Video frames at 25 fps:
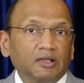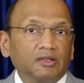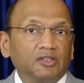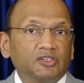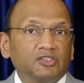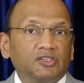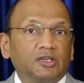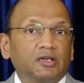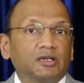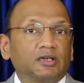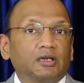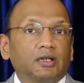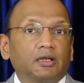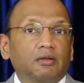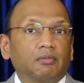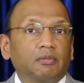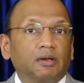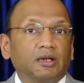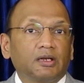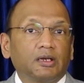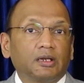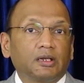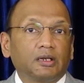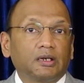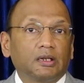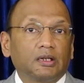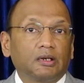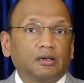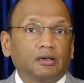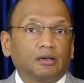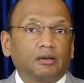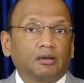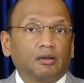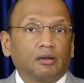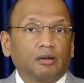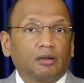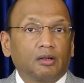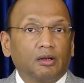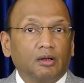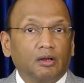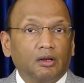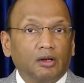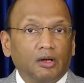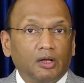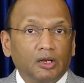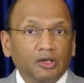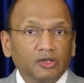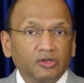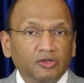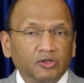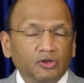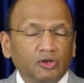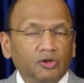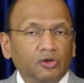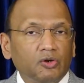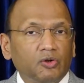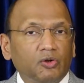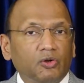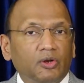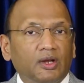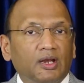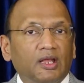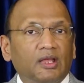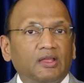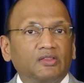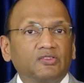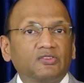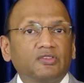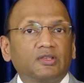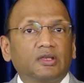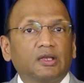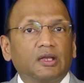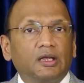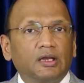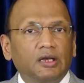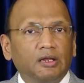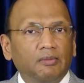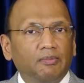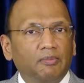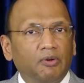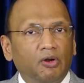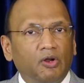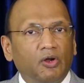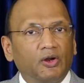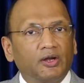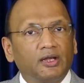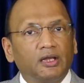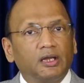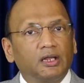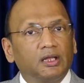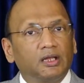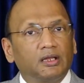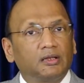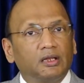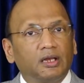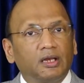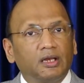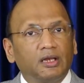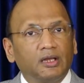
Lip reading: of the genetic material, also known as aneuploidy.